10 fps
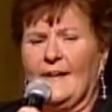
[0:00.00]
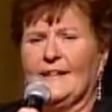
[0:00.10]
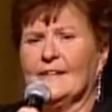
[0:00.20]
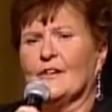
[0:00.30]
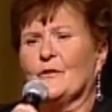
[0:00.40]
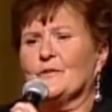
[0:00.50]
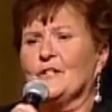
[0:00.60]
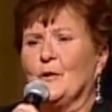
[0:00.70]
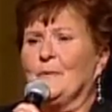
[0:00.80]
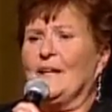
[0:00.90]
I didn't know there's
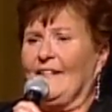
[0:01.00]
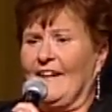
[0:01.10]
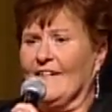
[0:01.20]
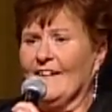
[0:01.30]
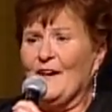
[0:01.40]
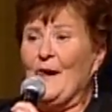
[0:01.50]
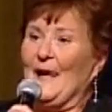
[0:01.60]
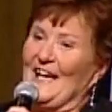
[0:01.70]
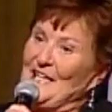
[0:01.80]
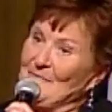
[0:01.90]
an opening there.
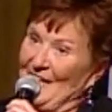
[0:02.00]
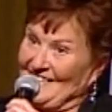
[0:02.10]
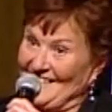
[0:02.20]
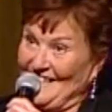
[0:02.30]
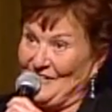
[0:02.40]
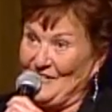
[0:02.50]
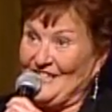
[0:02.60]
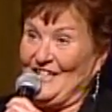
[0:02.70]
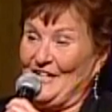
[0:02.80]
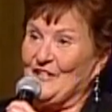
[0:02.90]
And I came back to St.
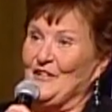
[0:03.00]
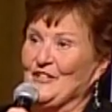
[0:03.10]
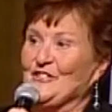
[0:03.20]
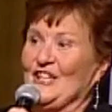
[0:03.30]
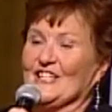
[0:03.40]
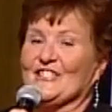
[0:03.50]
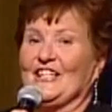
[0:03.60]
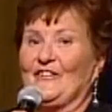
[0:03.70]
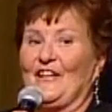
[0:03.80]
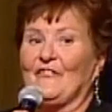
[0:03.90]
Louis and I called John
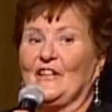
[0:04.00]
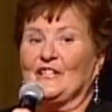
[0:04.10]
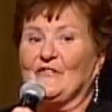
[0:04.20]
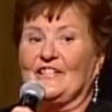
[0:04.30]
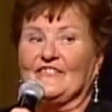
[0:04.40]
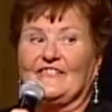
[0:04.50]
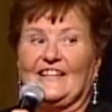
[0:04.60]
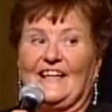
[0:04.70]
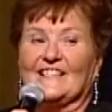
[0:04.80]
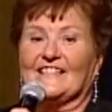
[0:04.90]
Schael, the athletic director,
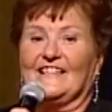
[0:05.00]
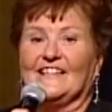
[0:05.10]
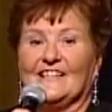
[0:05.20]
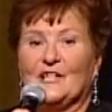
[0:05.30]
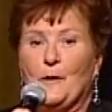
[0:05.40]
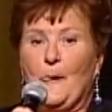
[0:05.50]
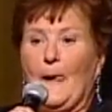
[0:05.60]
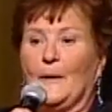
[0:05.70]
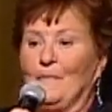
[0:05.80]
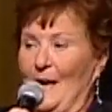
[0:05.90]
and I said,
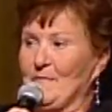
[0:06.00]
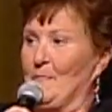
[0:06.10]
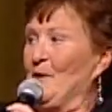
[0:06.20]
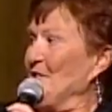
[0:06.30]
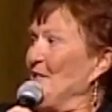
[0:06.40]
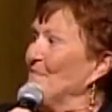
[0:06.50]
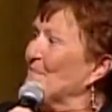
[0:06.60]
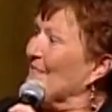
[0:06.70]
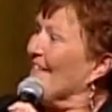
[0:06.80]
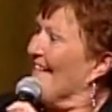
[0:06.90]
I'm your person.
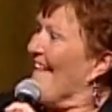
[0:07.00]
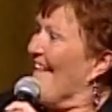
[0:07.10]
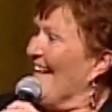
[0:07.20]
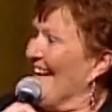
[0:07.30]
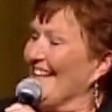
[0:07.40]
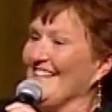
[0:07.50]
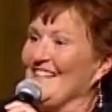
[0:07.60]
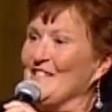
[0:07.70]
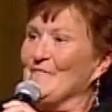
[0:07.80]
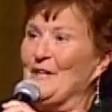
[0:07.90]
And
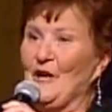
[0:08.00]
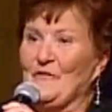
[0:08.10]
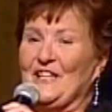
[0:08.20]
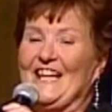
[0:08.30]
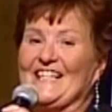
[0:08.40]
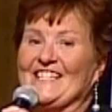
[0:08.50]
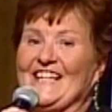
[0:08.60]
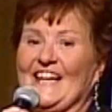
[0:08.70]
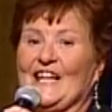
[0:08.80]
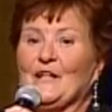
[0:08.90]
uh, went over the next
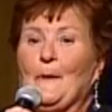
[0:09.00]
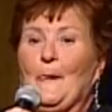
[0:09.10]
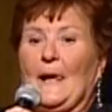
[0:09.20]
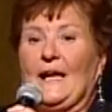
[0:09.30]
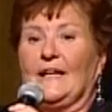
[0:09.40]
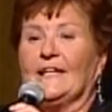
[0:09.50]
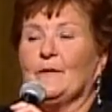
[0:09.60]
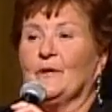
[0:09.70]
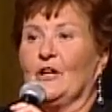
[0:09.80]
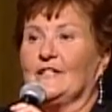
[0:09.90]
day, and he
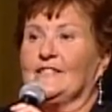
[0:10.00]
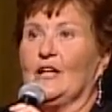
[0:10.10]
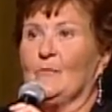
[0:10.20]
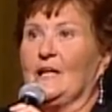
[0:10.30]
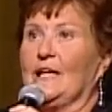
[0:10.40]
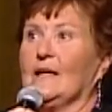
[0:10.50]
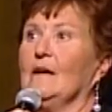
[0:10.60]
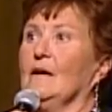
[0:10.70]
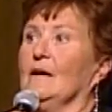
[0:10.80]
went on to tell me